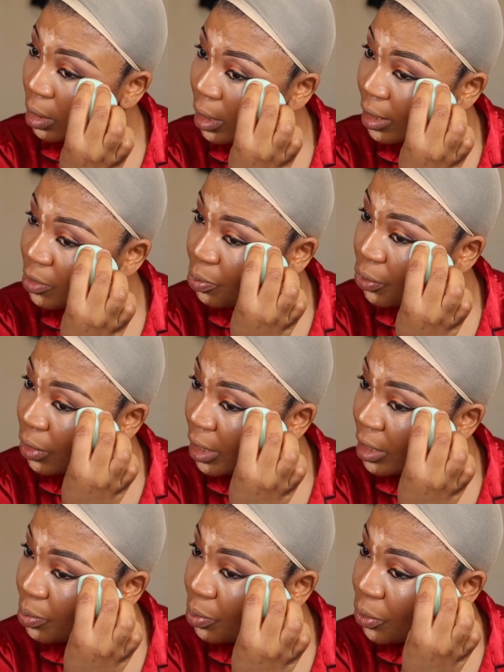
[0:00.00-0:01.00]
Let's pull
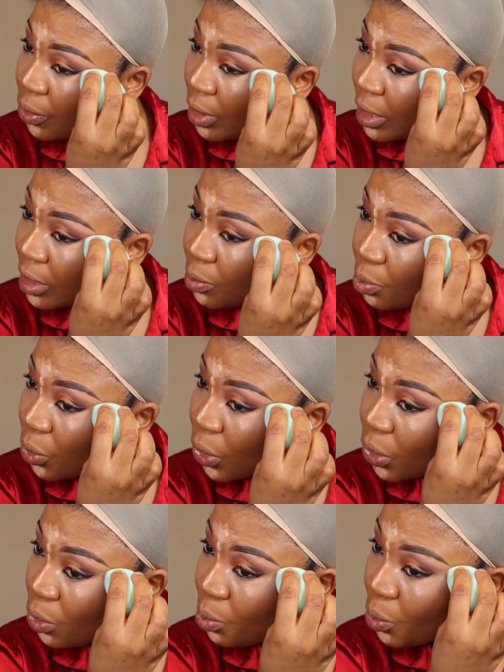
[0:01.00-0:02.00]
it, pull it,
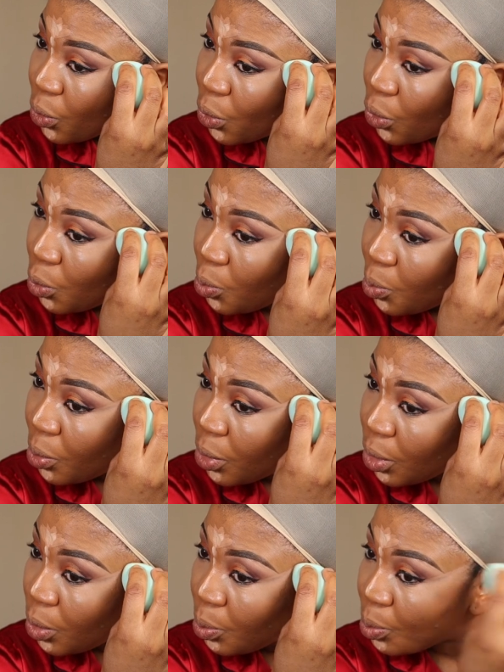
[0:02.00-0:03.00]
pull, pull,
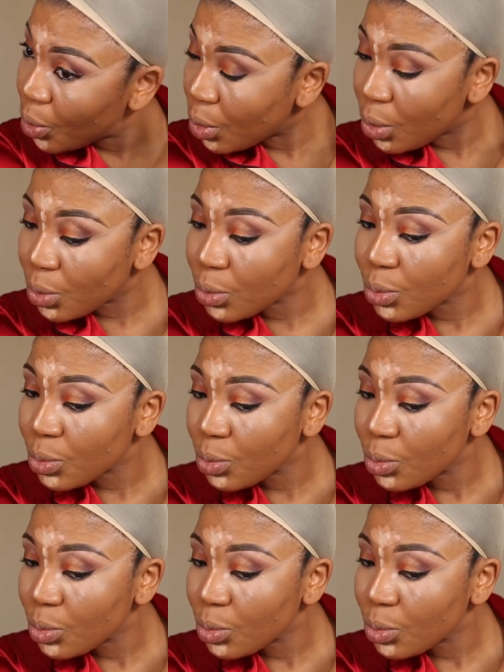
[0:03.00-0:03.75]
pull, pull.